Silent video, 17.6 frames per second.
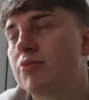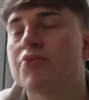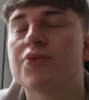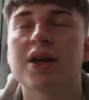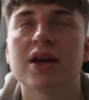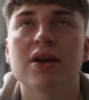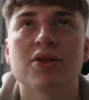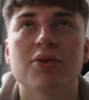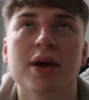
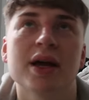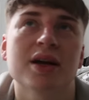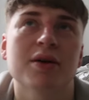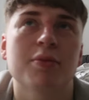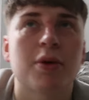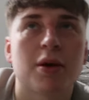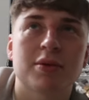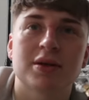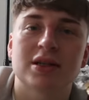the only way I
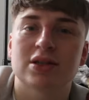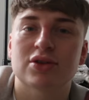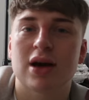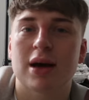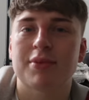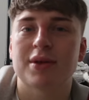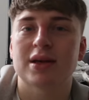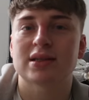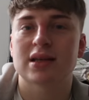could probably
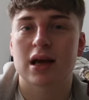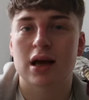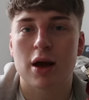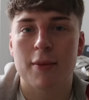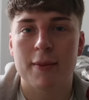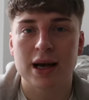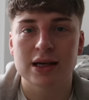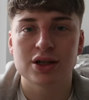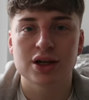describe this,
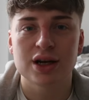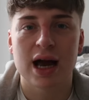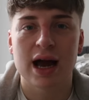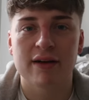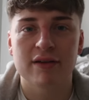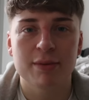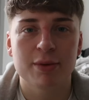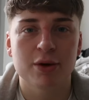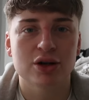imagine
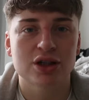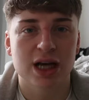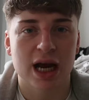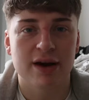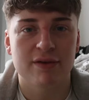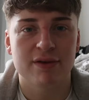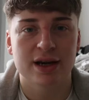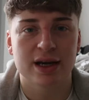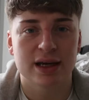Haribo
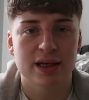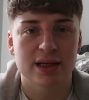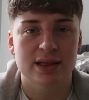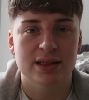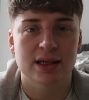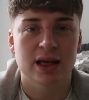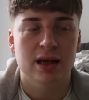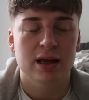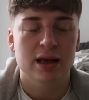
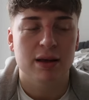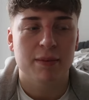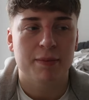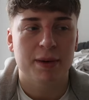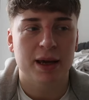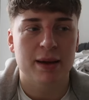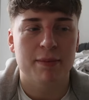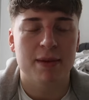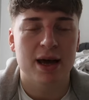cherries
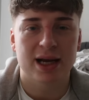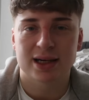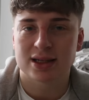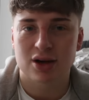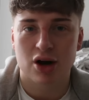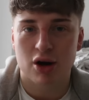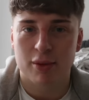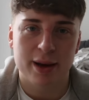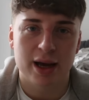being made
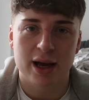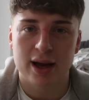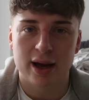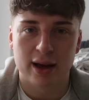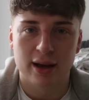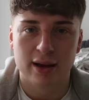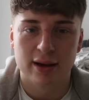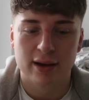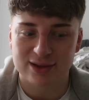
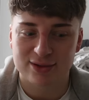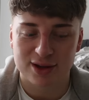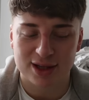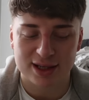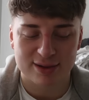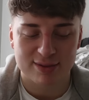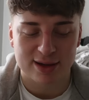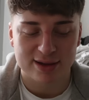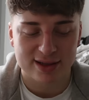gourmet. That's what
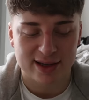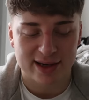this smells